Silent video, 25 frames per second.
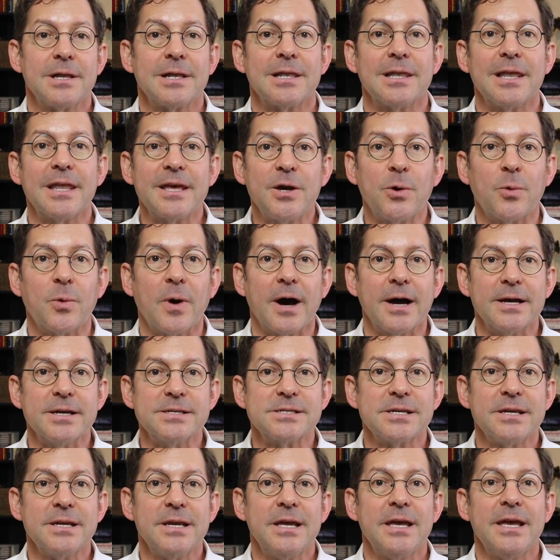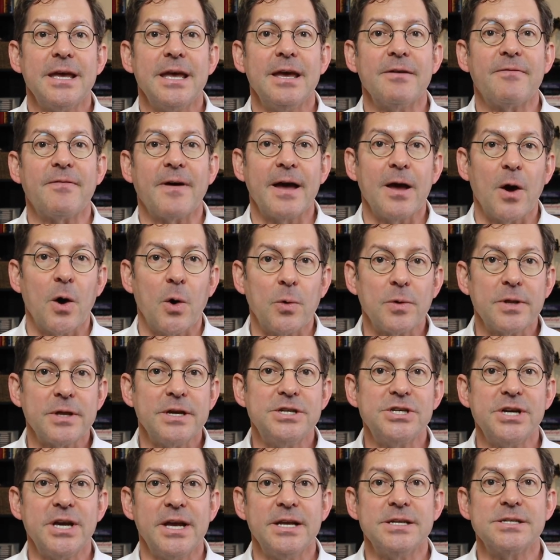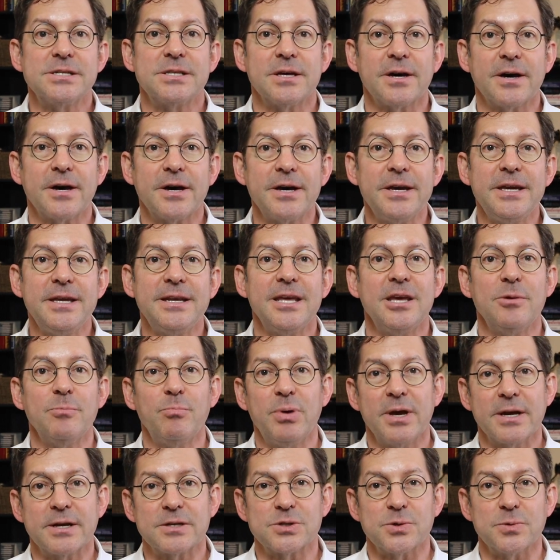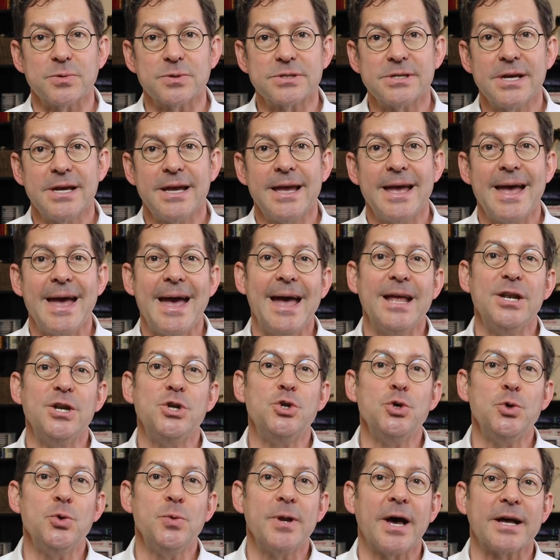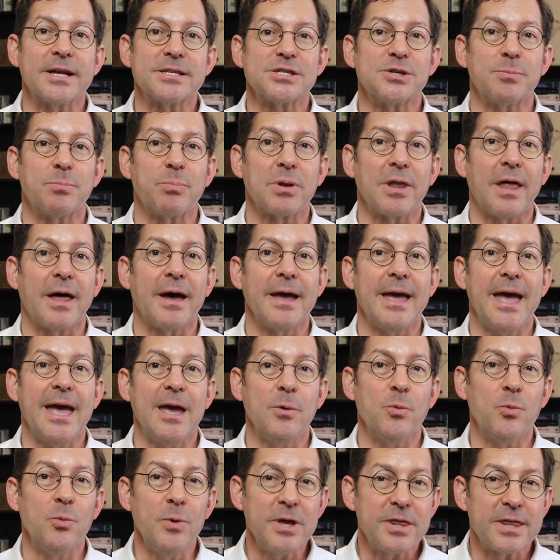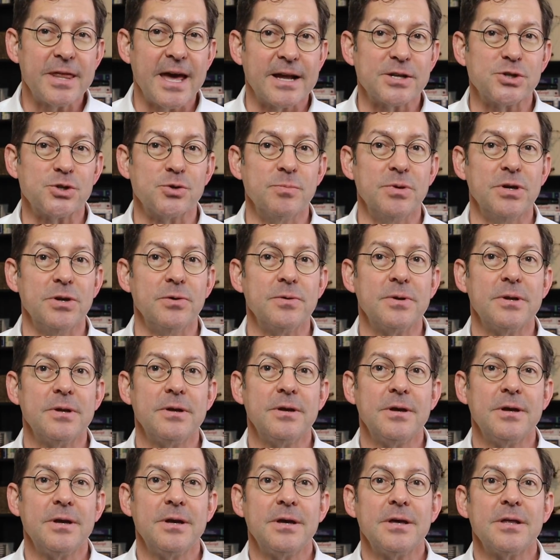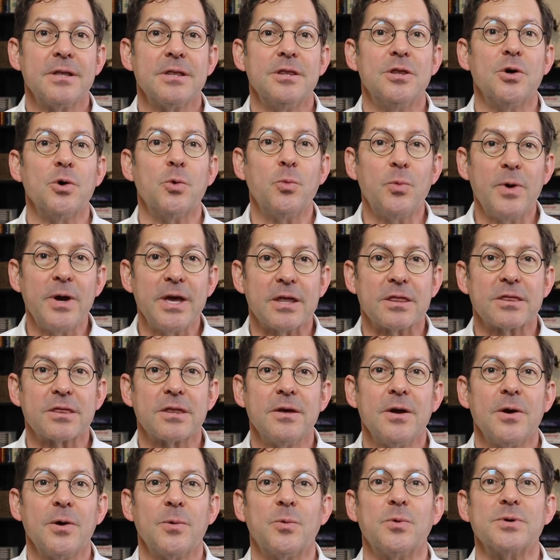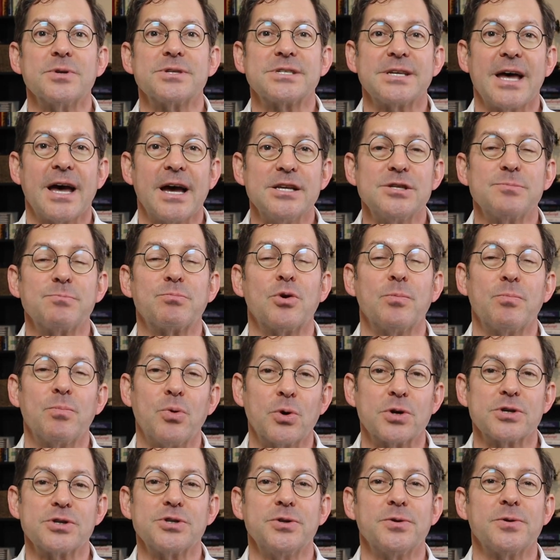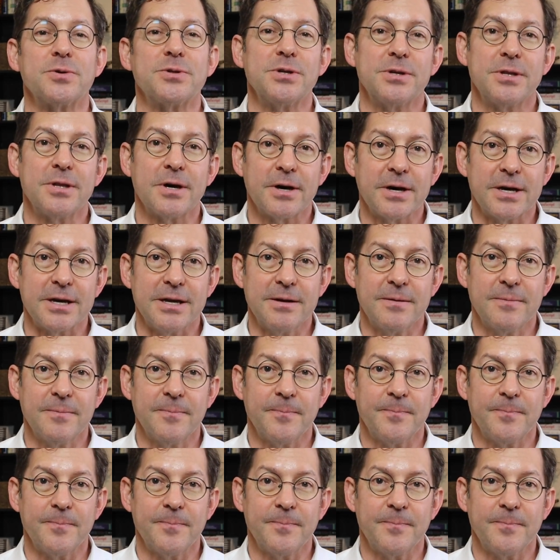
Likewise, if I only change the height in pixels and do not supply a width attribute, the width will size proportional to the height.